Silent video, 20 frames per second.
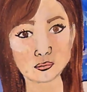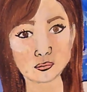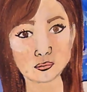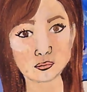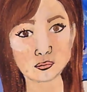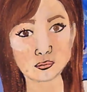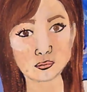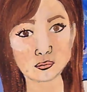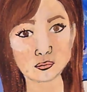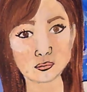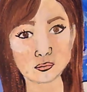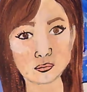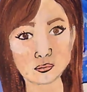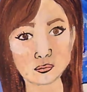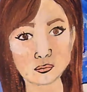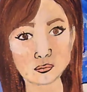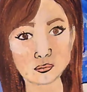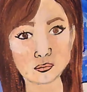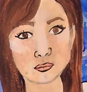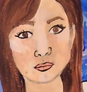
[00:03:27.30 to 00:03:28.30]
to make it
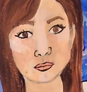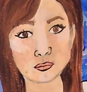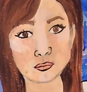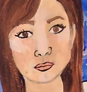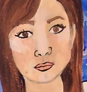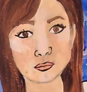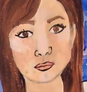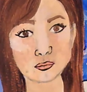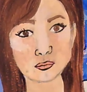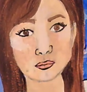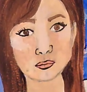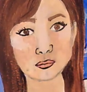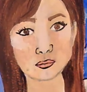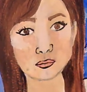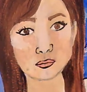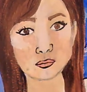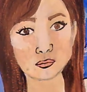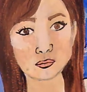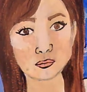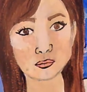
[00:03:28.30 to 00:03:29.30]
stand
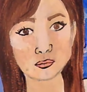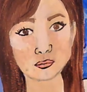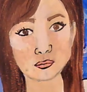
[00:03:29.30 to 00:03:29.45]
out.